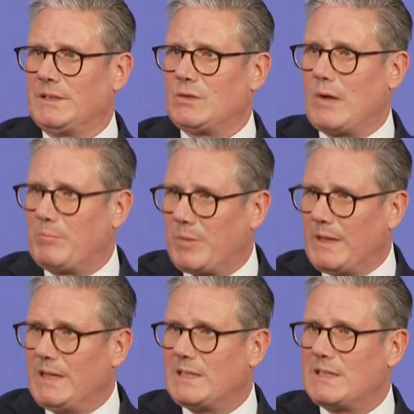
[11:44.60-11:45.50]
So I'm
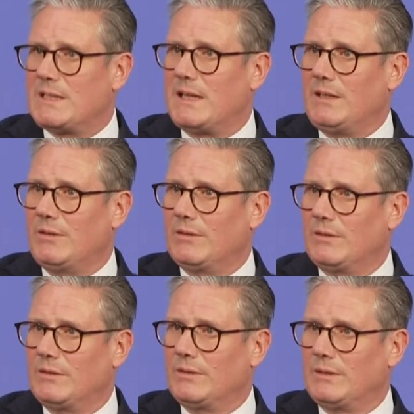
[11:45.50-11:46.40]
pleased to tell you
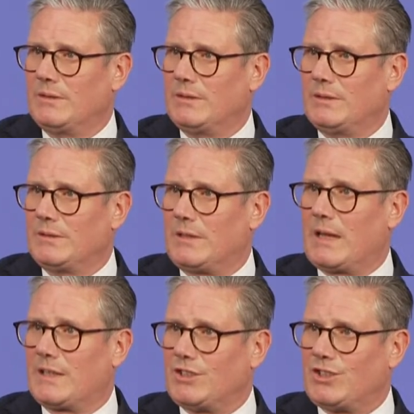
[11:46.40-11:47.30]
that I
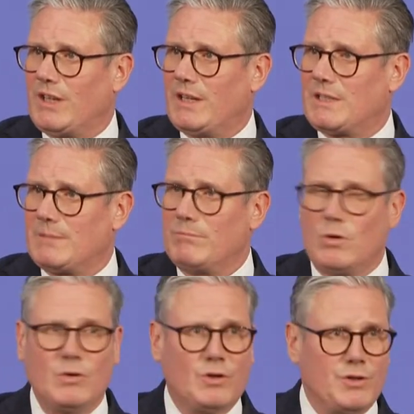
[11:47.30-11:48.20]
can share some
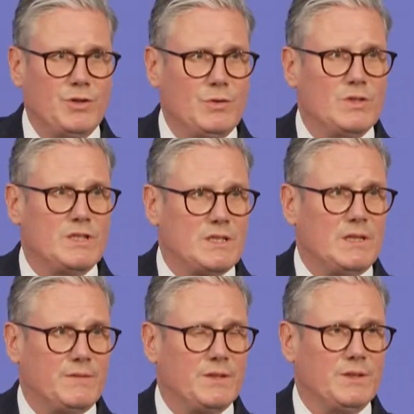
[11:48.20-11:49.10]
more good news this
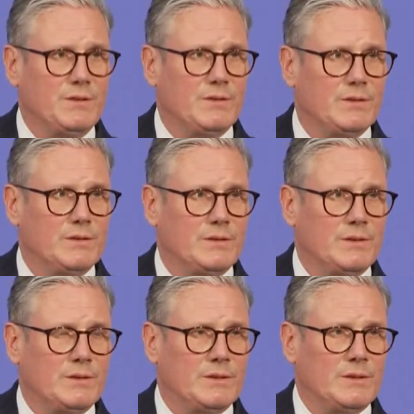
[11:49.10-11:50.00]
afternoon.
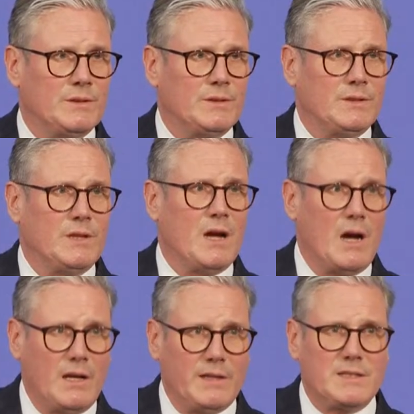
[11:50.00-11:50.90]

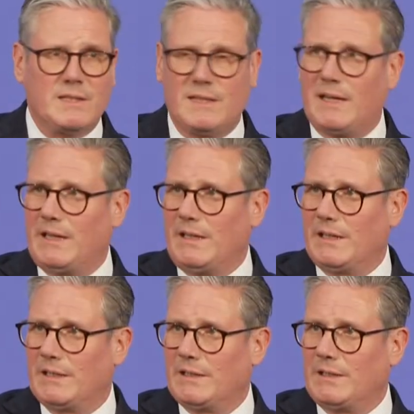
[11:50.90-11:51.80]
Earlier today,
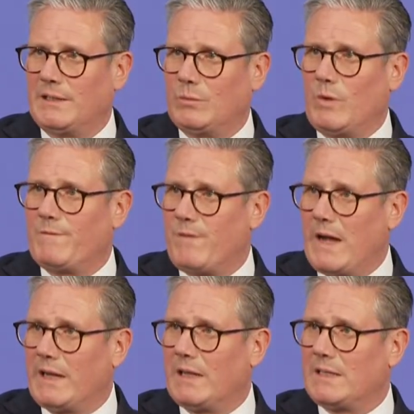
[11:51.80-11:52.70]
we
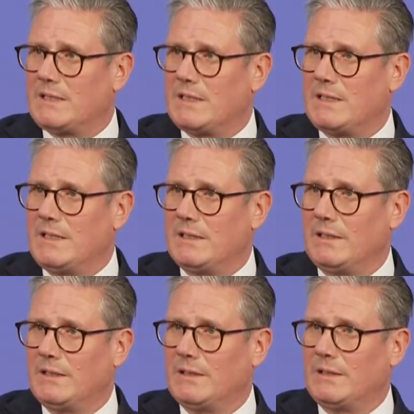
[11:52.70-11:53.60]
finalised a deal
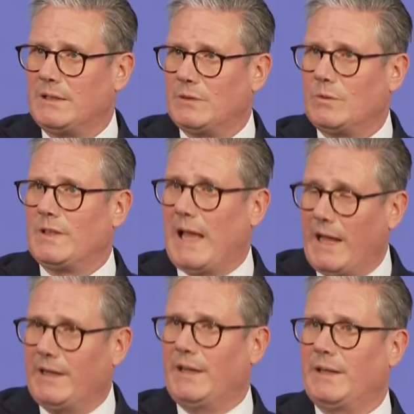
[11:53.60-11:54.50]
with
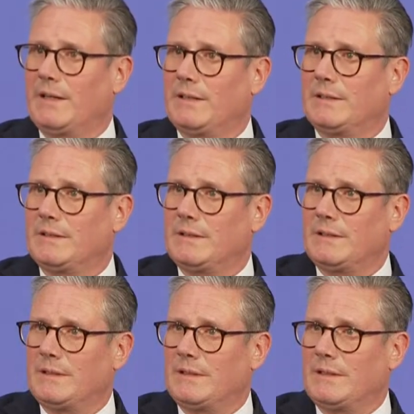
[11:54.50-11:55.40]
Eni.
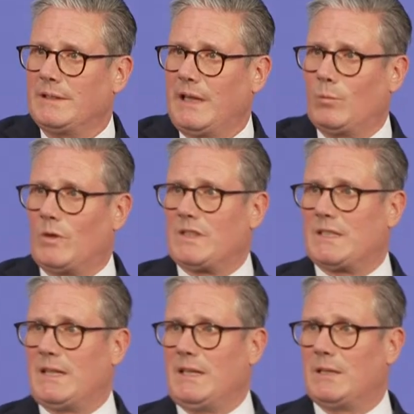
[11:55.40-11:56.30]
It will
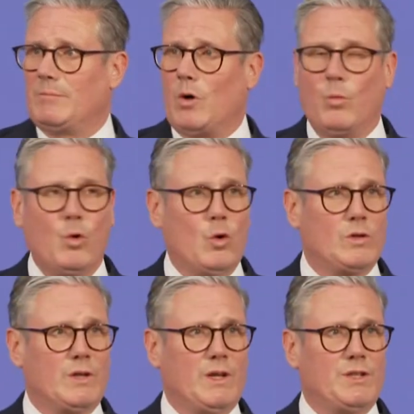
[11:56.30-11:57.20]
see them
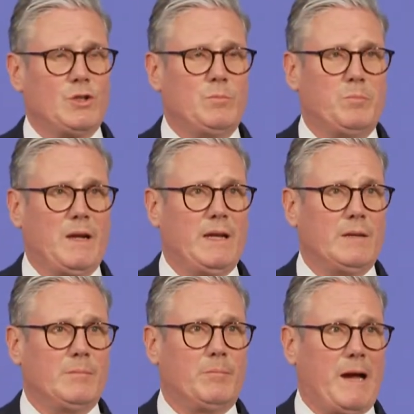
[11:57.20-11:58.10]
award £2
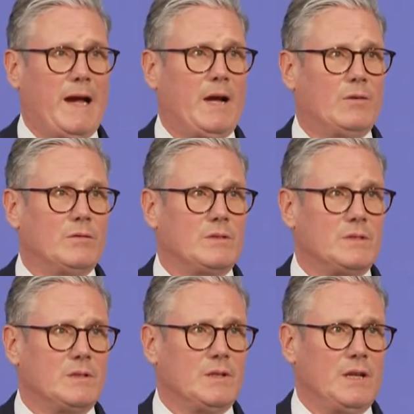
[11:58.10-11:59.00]
billion
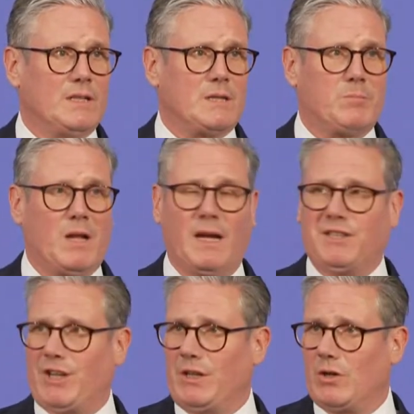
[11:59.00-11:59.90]
in supply chain